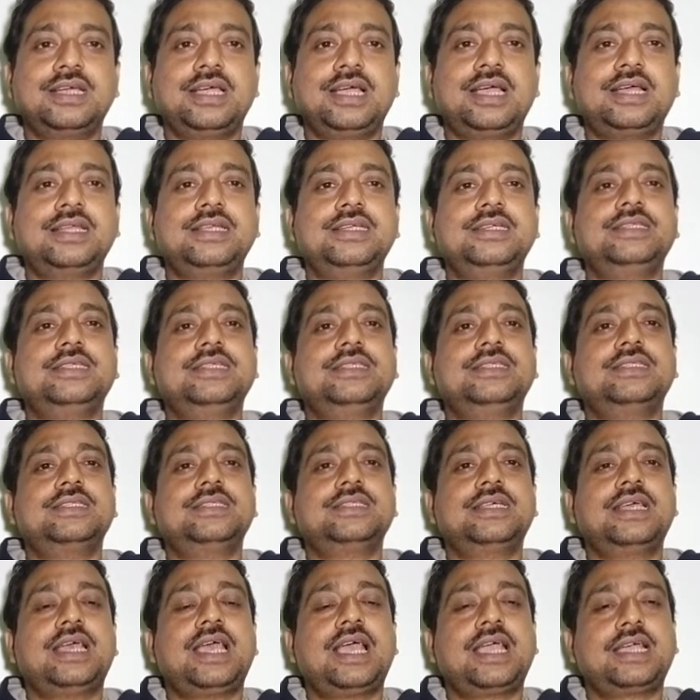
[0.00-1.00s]
and it
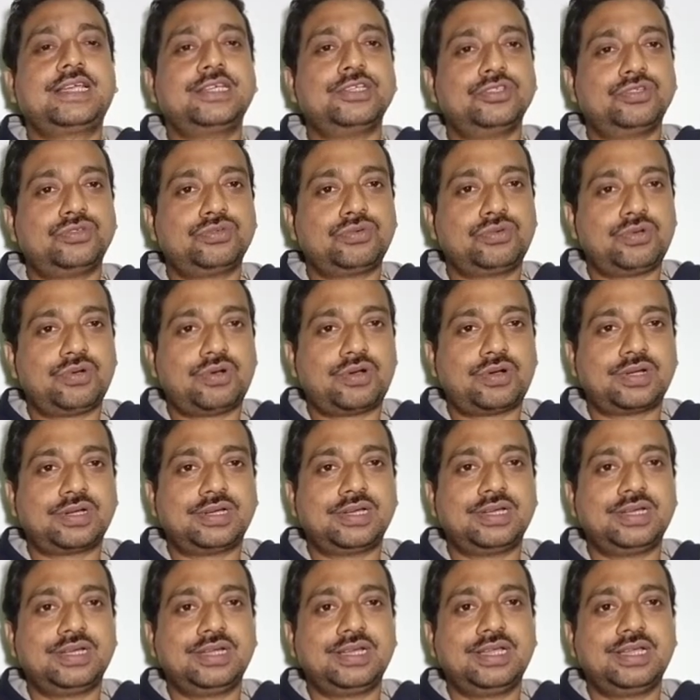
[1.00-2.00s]
is akin to God
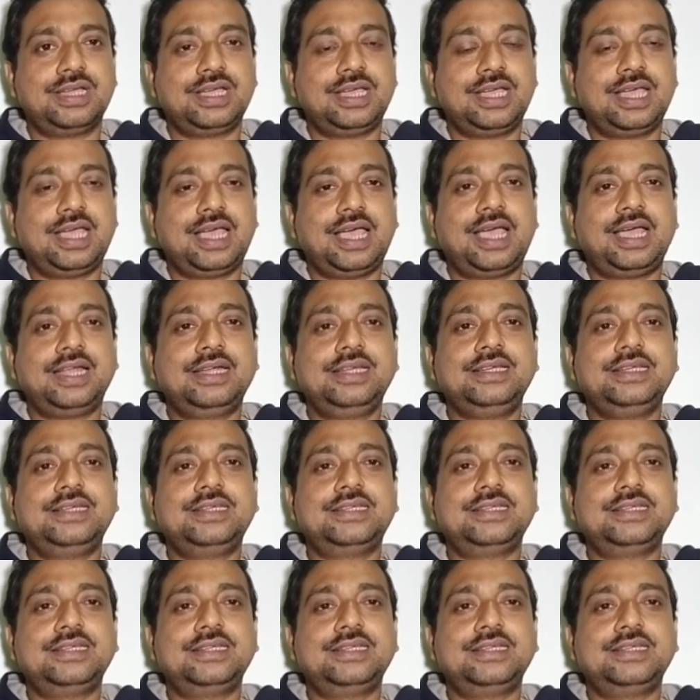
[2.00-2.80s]
and it